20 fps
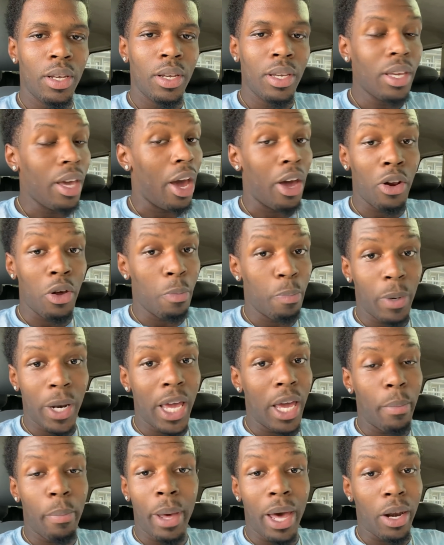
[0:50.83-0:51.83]
Y'all don't
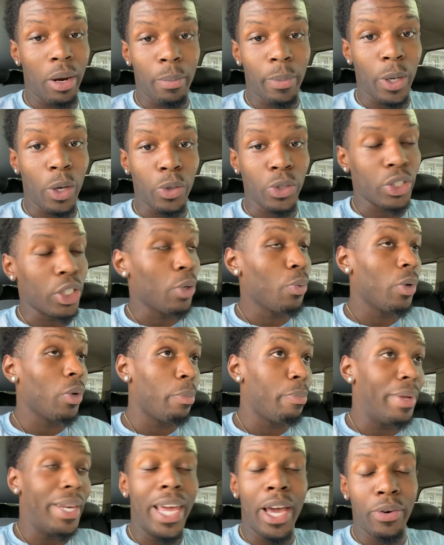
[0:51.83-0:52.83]
play about them though. She would
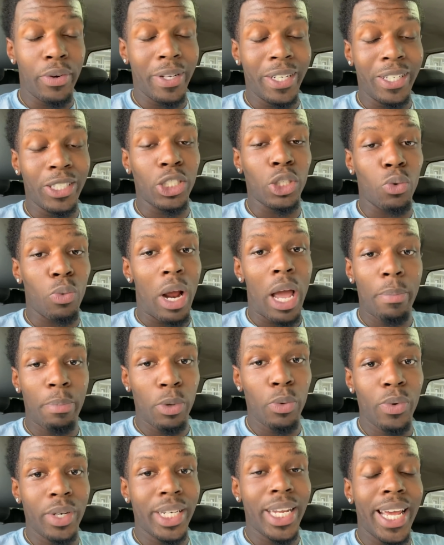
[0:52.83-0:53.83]
have been out there
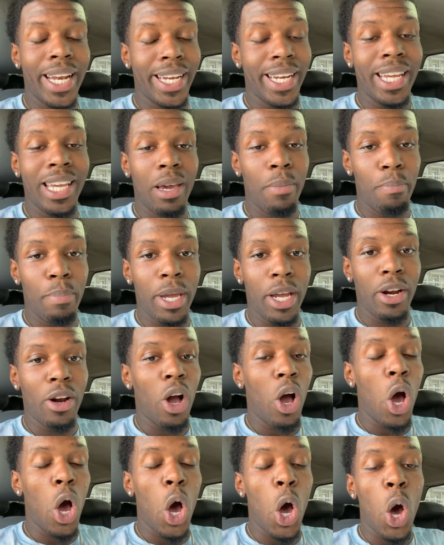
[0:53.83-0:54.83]
scrapping with that damn bear
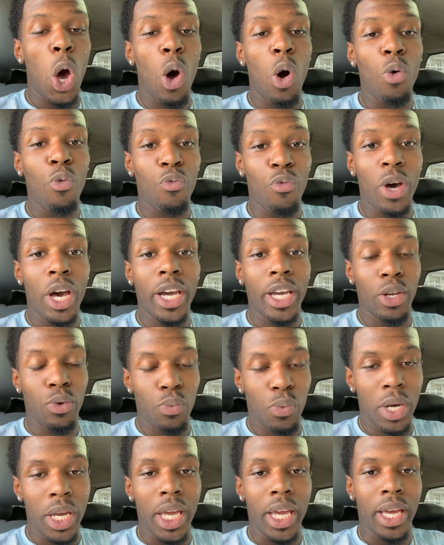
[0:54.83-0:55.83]
all fucking
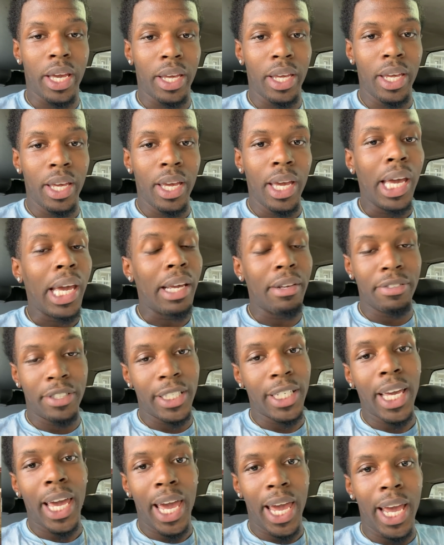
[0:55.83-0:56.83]
week if
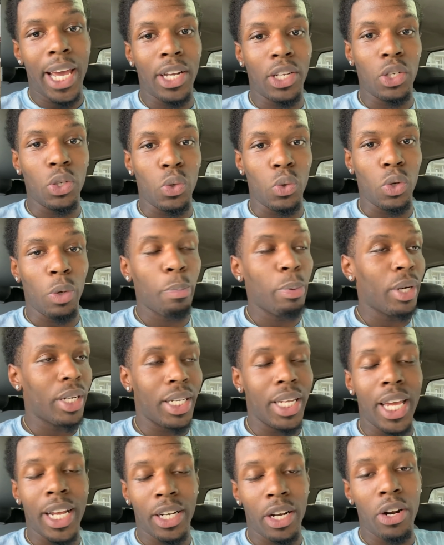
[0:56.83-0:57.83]
she had to
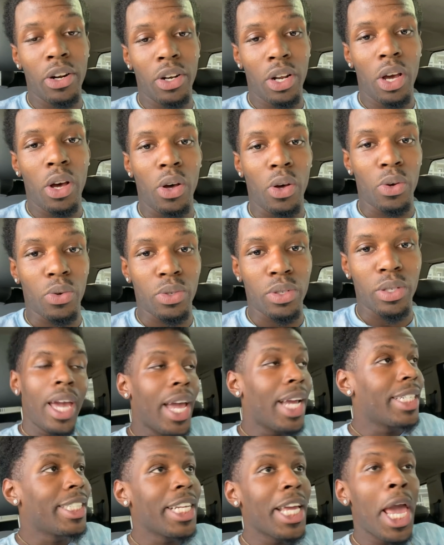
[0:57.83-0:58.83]
protect her dogs.
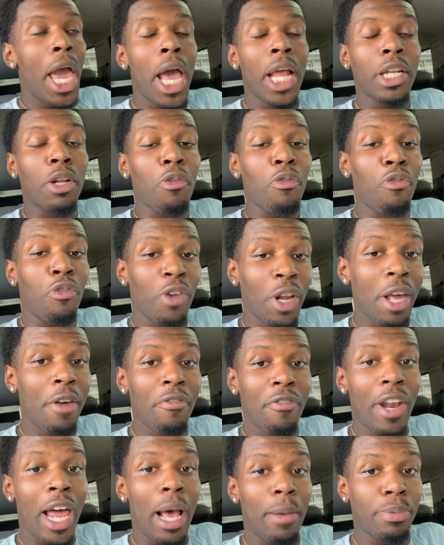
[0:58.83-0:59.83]
And she had the
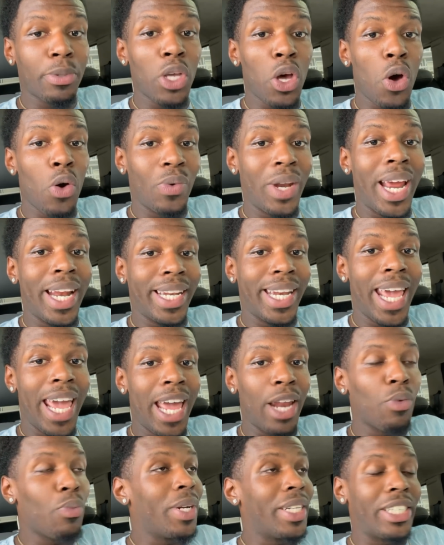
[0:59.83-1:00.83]
flip-flops on at
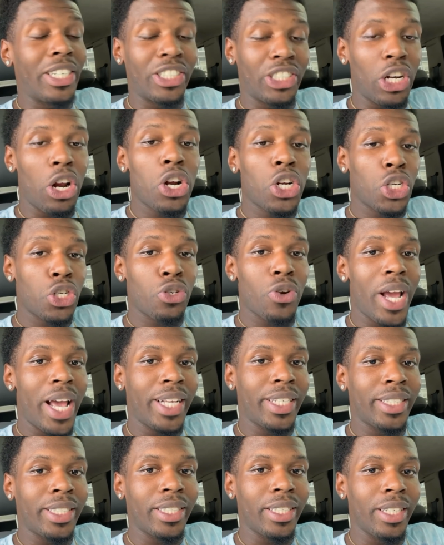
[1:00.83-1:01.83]
that with the church
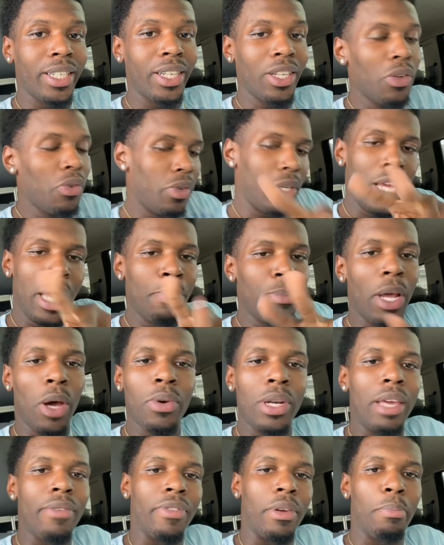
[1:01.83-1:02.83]
dress. Them
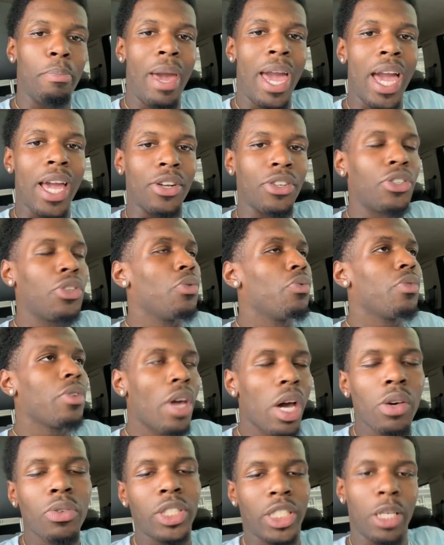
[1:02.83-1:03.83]
don't even match. You
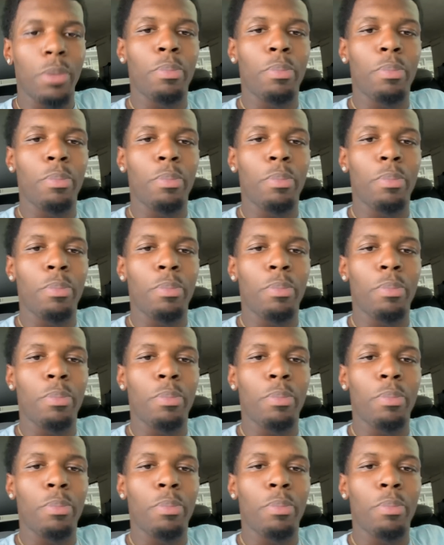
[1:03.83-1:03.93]
know she